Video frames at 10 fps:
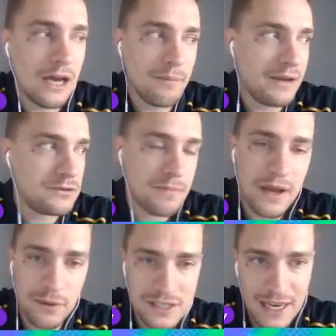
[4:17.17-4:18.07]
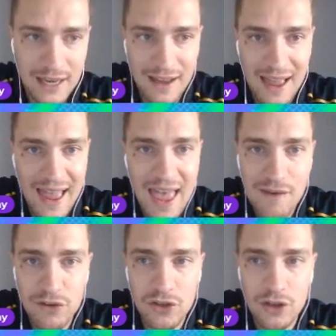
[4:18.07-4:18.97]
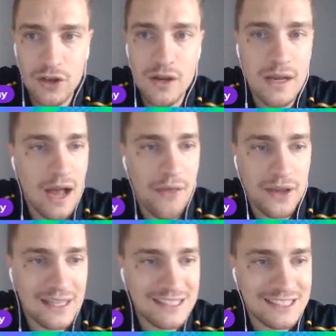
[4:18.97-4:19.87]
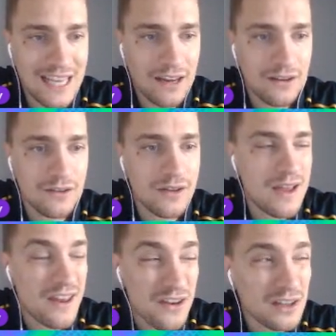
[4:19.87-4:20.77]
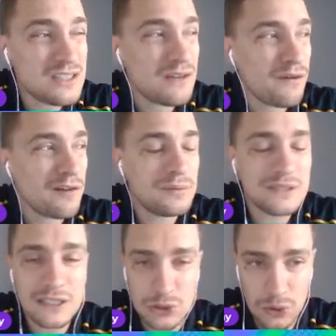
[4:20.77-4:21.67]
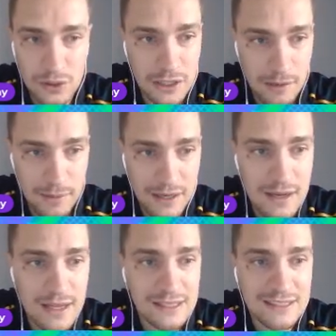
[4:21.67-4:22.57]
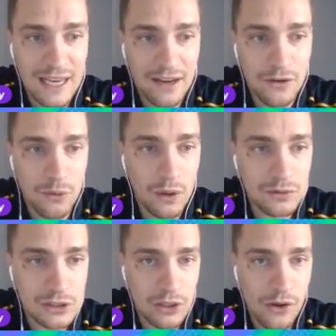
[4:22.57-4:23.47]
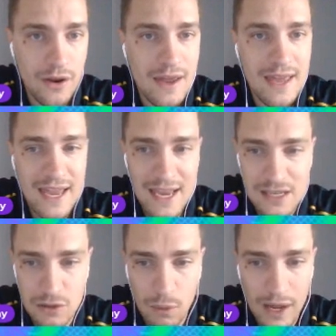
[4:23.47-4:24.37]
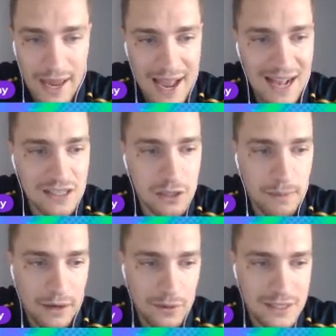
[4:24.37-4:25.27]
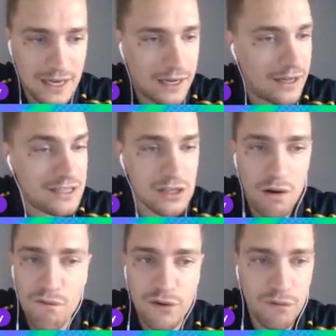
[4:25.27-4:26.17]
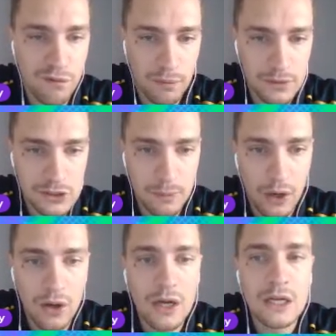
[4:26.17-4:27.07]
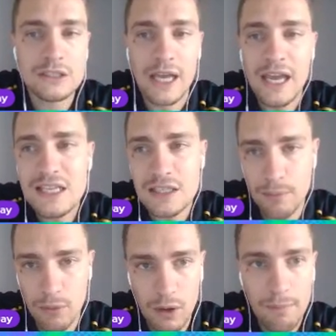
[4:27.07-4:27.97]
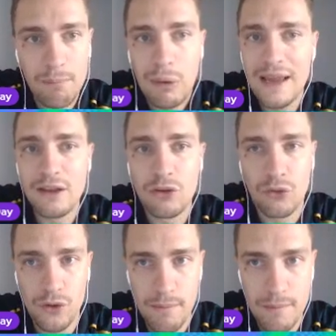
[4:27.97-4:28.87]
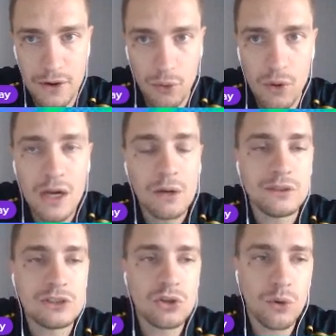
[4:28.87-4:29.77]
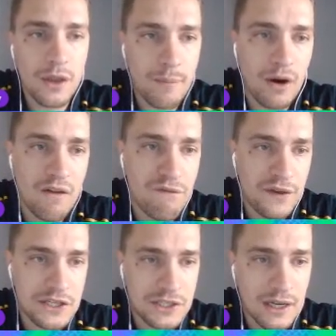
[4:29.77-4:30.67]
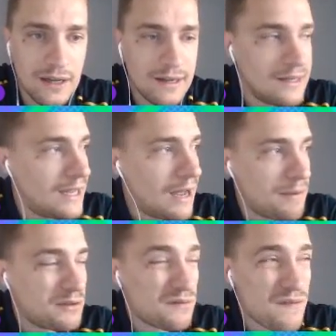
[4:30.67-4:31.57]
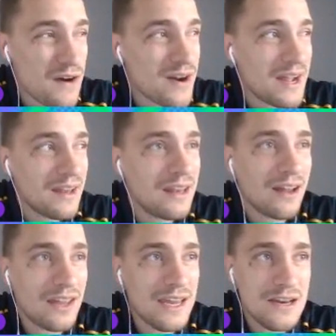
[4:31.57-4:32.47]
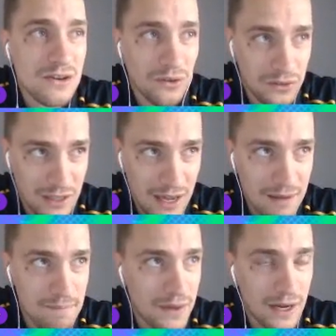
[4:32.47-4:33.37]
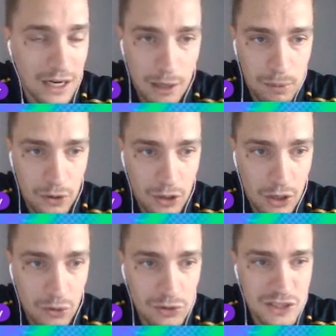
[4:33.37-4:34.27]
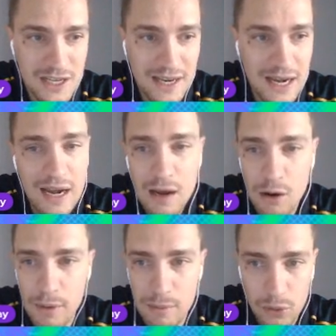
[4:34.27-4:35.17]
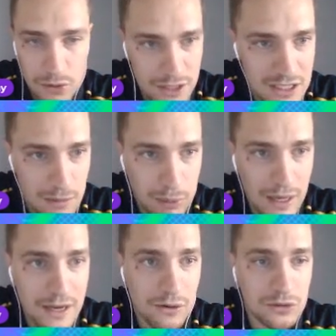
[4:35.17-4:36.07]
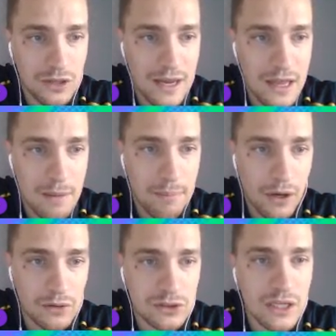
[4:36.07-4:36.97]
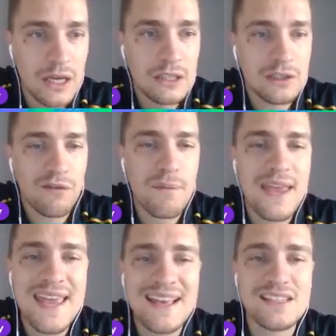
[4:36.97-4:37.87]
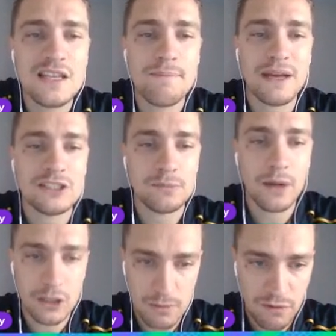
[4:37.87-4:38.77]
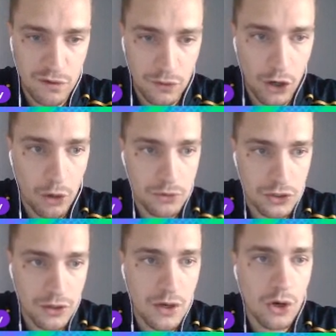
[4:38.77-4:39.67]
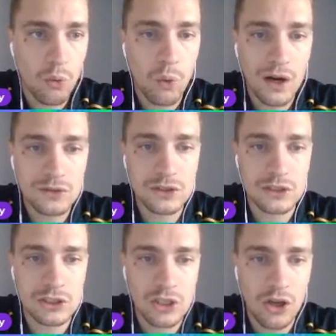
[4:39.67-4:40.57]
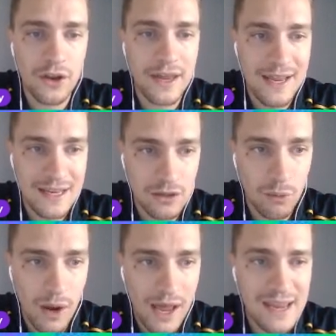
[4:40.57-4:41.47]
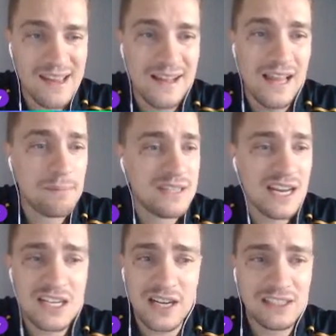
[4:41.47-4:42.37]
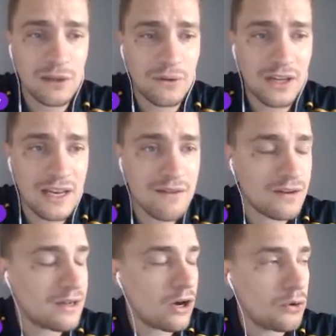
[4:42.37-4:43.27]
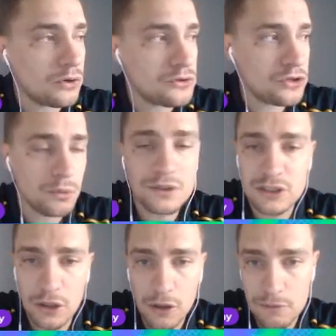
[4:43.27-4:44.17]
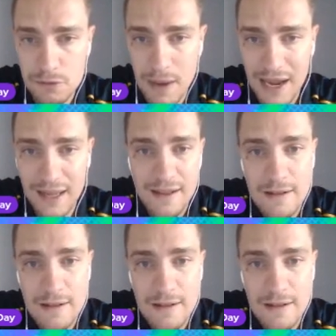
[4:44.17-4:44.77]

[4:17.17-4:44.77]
He was a penalty taker at Everton. I think he's second. 95% sure he's going to be second while Son is away as the penalty taker. He's confident from the spot. So he's number 1, playing through the middle. We saw in the Brighton fixture, he was very unlucky not to get a couple of goals, just needed a little bit more discipline. He also hit the post. So for me, he is the best Spurs midfielder option whilst Son is away, and potentially someone you could even hold on to when Son comes back,